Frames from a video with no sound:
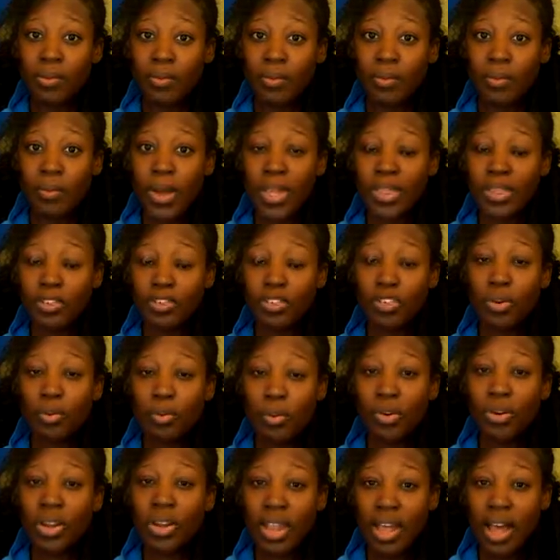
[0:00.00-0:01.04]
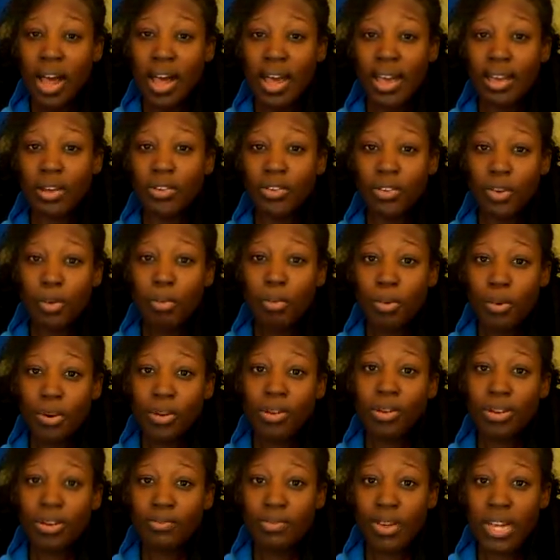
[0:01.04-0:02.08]
when there's no more lye or no more
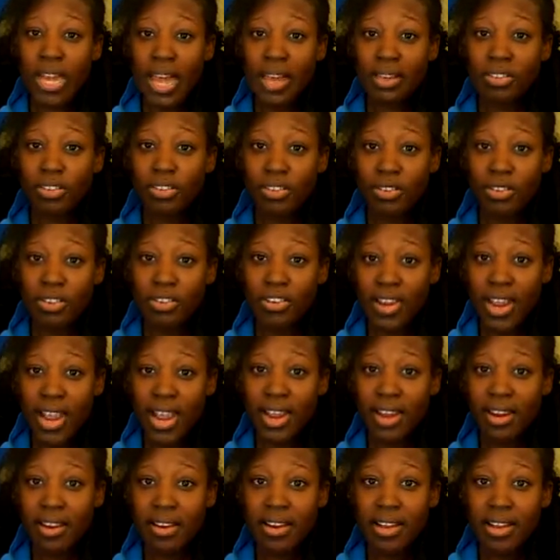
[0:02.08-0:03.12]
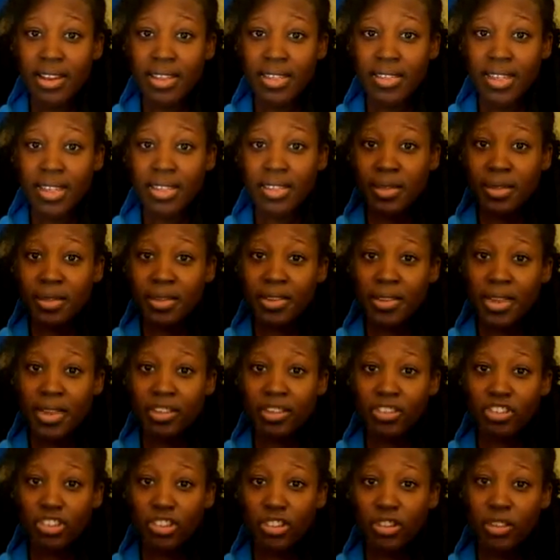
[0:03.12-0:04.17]
relaxer in your hair, then the
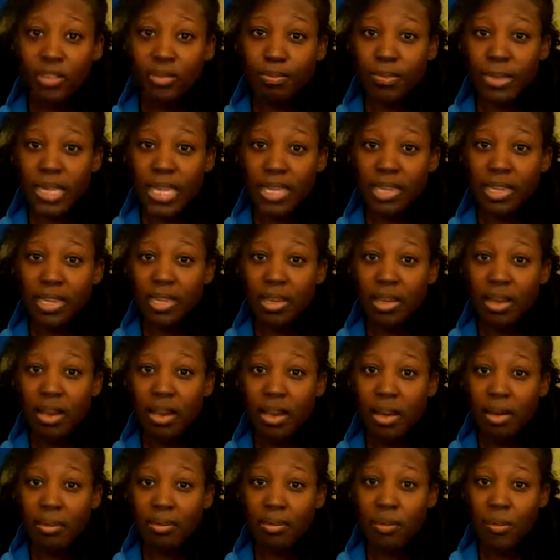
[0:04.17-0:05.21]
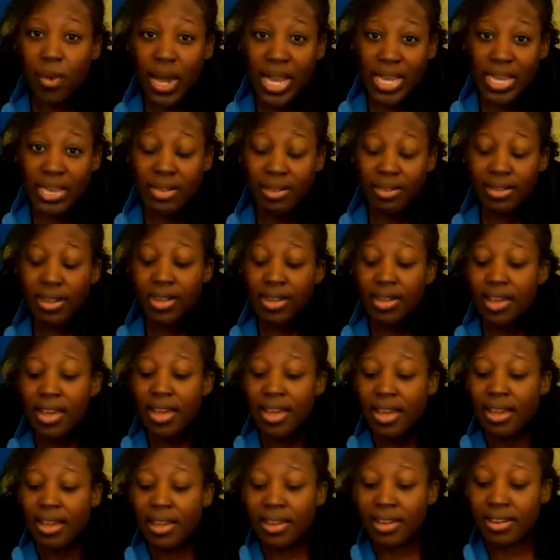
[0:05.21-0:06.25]
suds should be white.
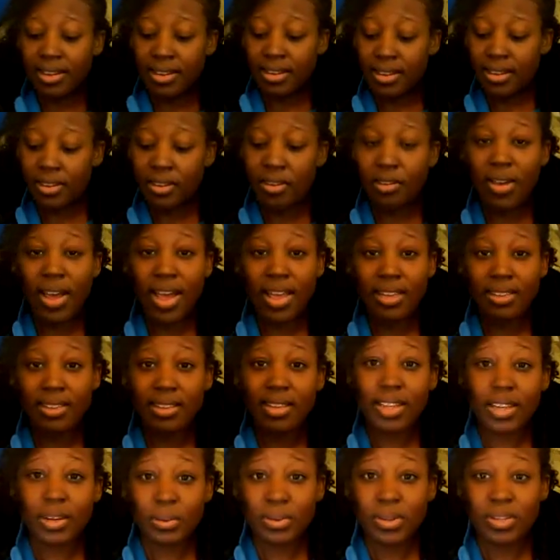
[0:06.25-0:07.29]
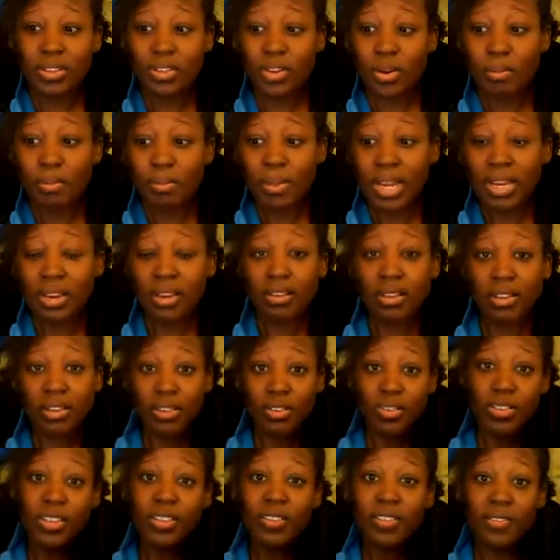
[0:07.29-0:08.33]
And as a liquid soap maker and
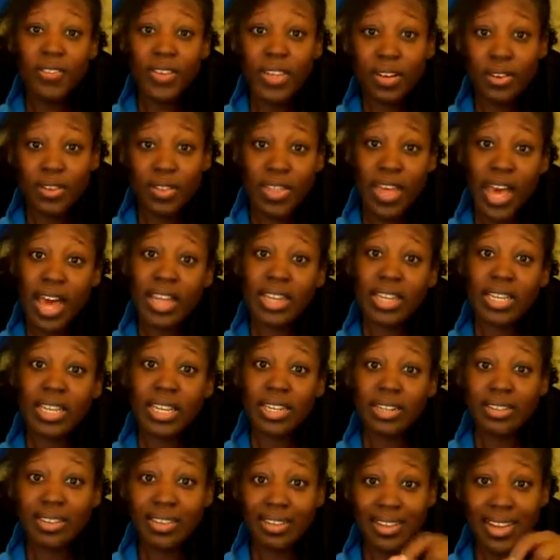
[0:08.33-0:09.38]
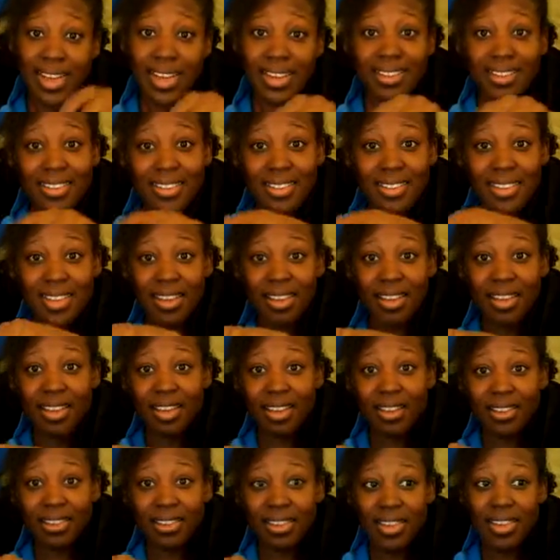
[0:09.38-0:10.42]
using phenolphthalein to test
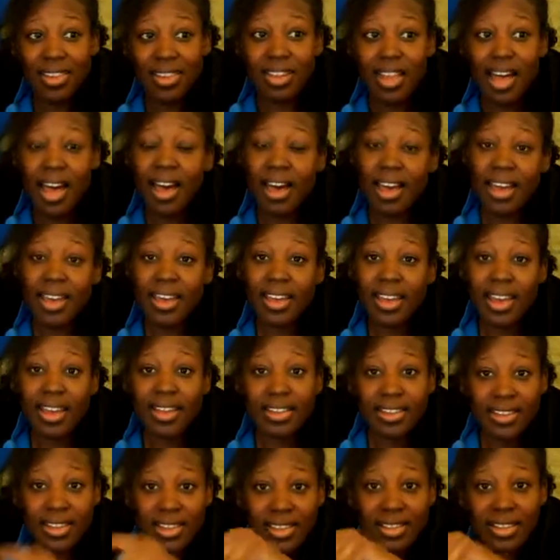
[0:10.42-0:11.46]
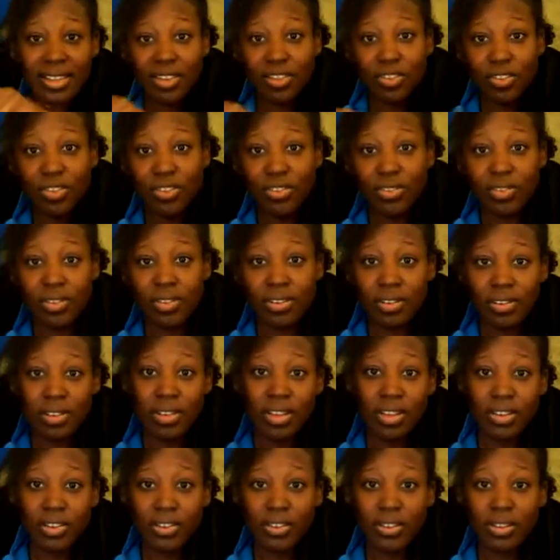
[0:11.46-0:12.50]
the lye excess
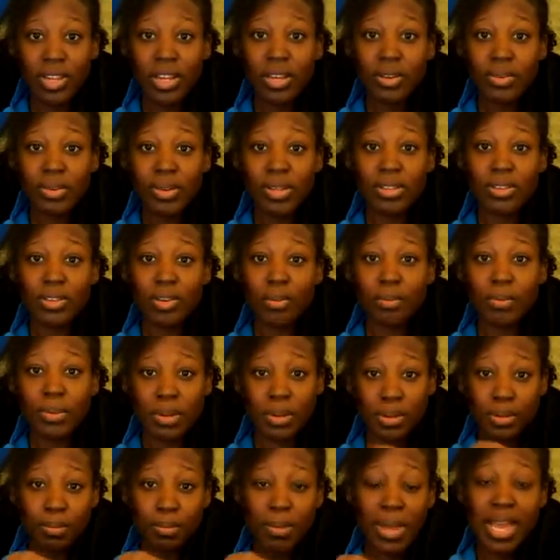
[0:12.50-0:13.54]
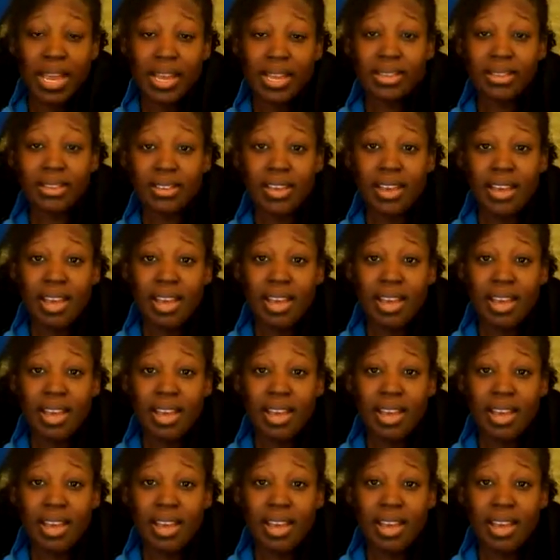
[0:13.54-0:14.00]
in your liquid soap and your paste,